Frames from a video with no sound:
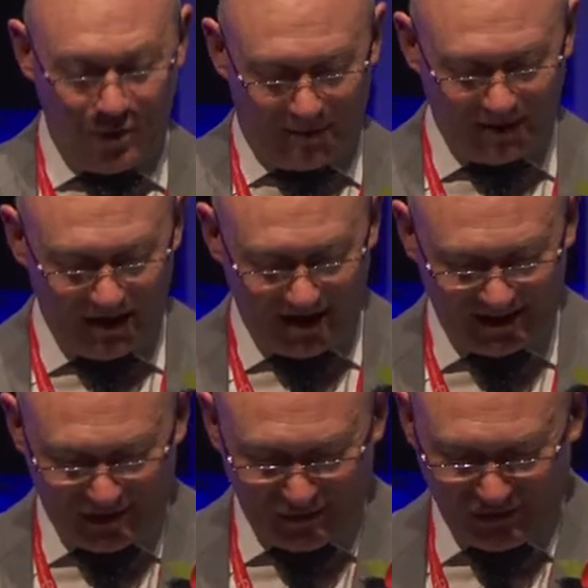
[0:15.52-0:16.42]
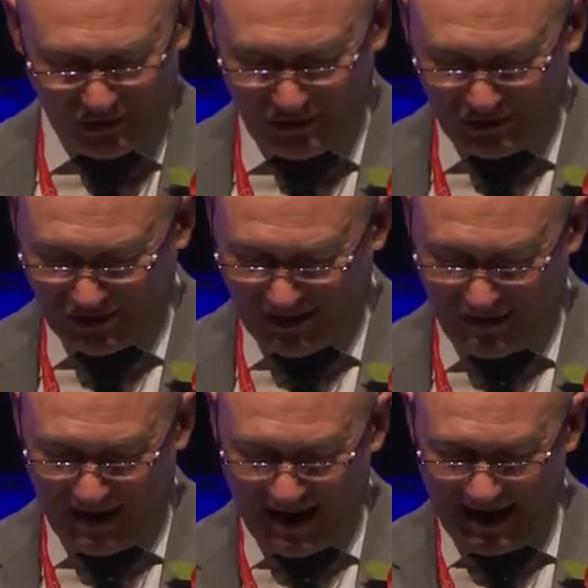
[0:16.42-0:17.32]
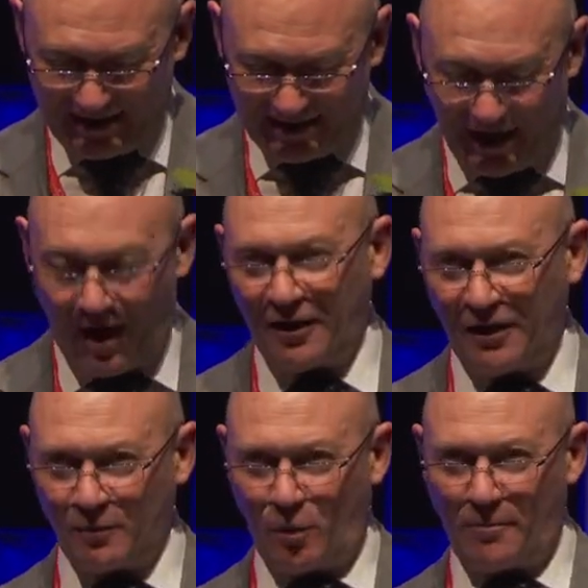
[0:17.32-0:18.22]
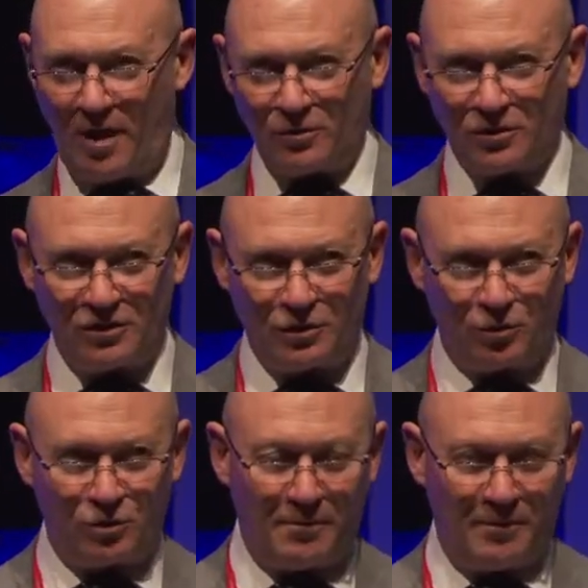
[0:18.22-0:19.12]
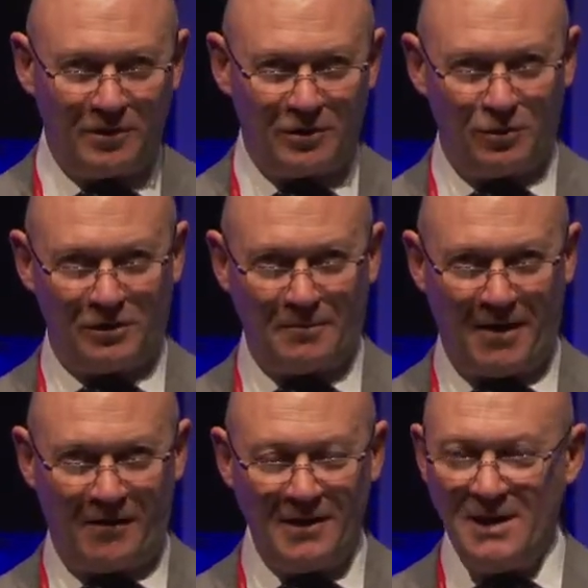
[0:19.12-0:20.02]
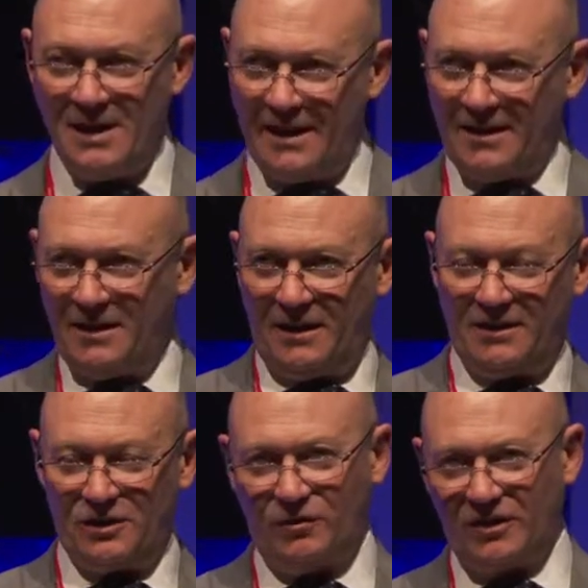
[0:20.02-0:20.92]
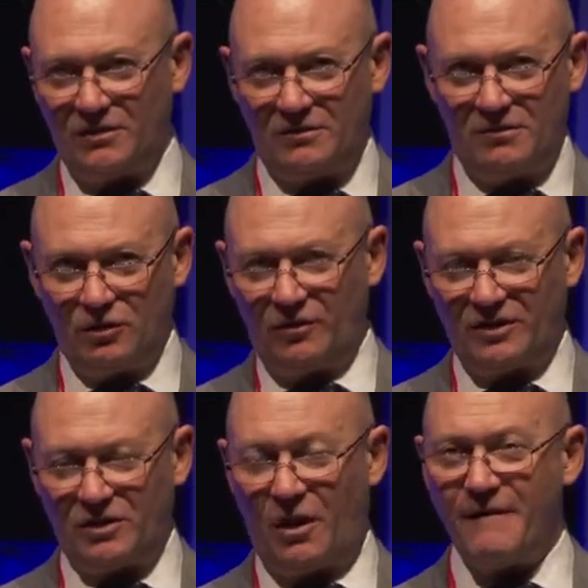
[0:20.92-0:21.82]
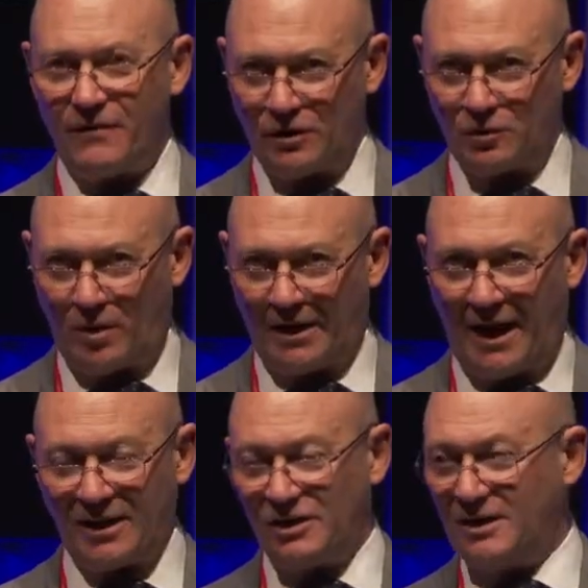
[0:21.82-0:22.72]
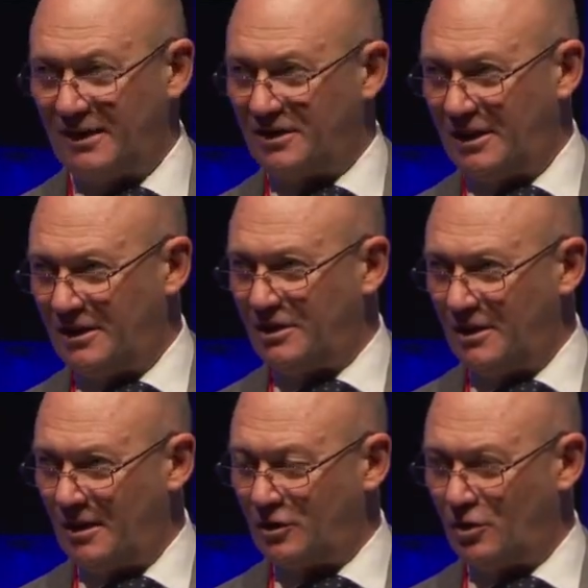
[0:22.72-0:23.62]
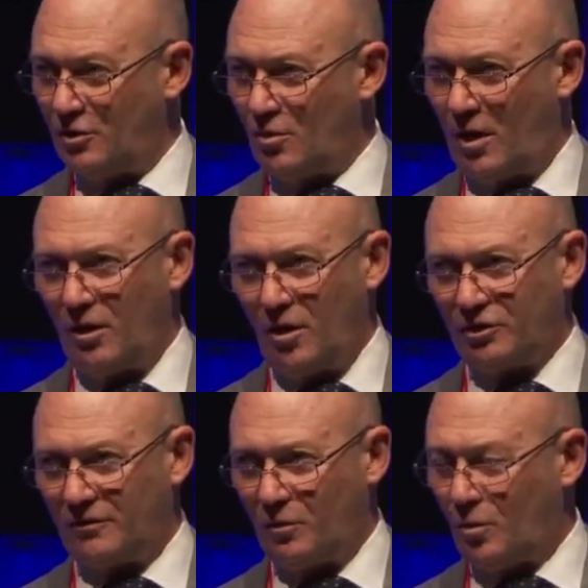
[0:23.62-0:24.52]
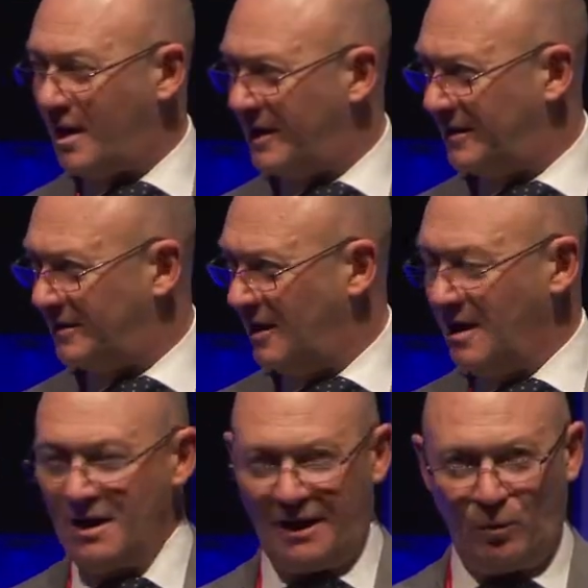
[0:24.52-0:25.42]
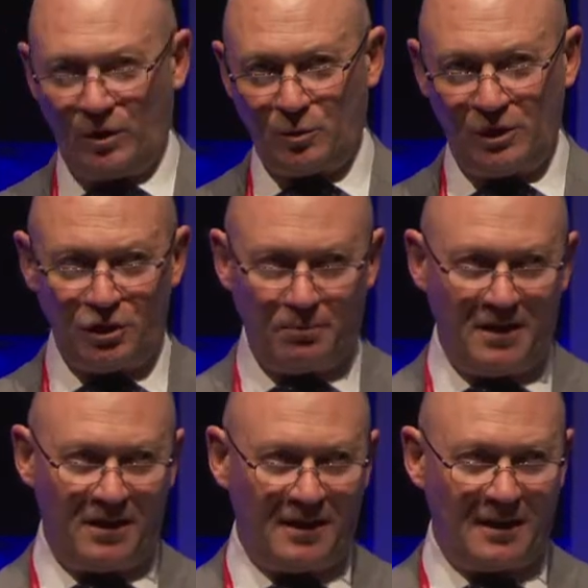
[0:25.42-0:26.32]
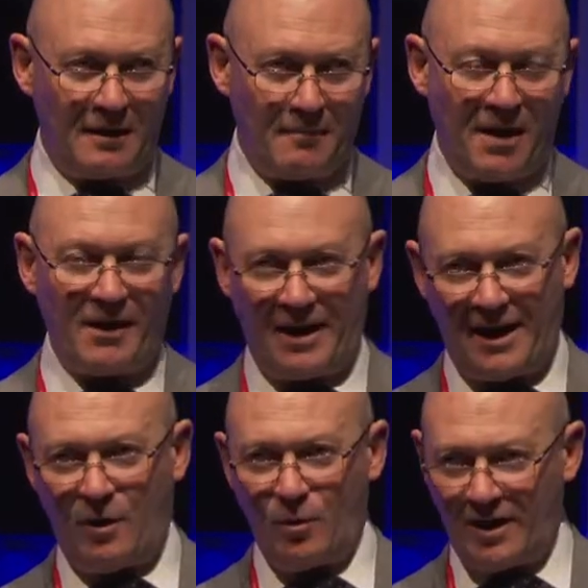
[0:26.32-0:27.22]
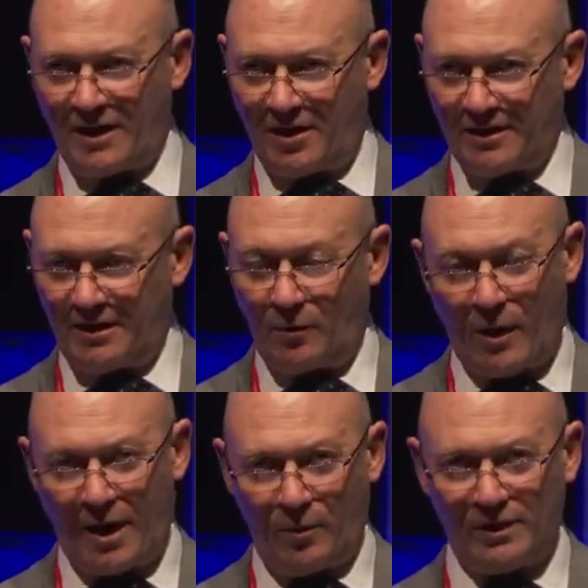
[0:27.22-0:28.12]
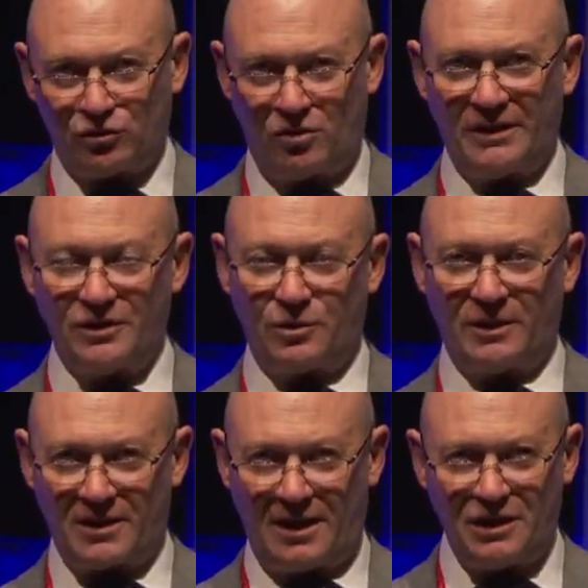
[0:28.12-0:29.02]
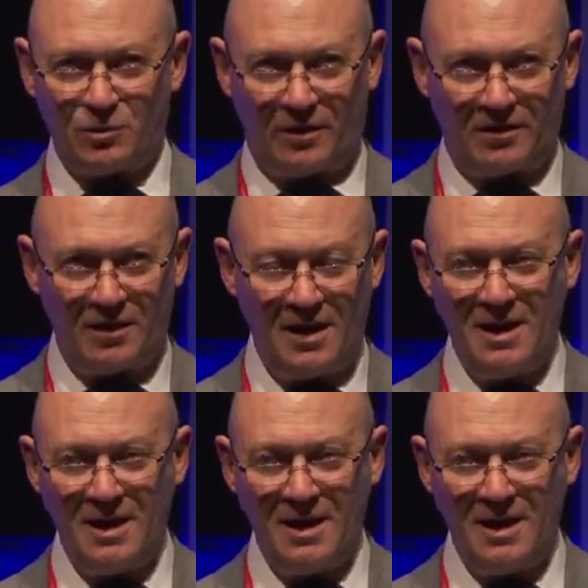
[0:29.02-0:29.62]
who I'm delighted to introduce to you. And uh, I think what Michael's going to talk to, us about in a, in a sort of a, sort of diverse way actually links into a lot of the ways in which we should be thinking about how we're going, how we're trying to engage with